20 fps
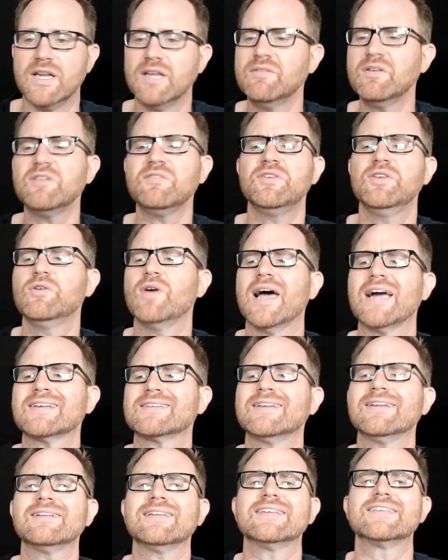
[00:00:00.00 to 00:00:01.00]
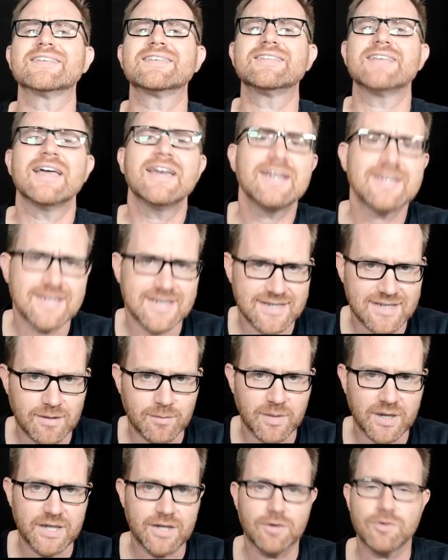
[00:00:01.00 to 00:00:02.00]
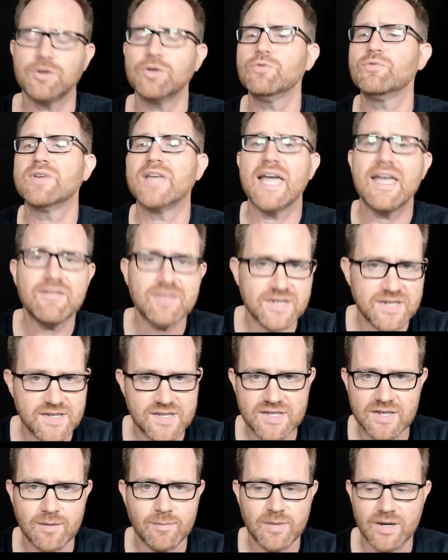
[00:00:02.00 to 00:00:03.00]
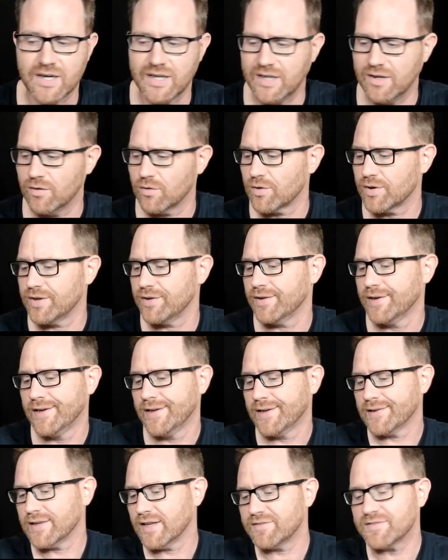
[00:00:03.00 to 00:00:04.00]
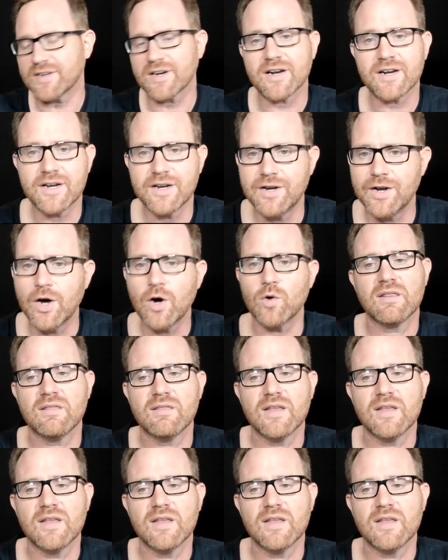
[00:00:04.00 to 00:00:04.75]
even if you accidentally sent it to somebody, or you gave it to somebody, or you left it on a note,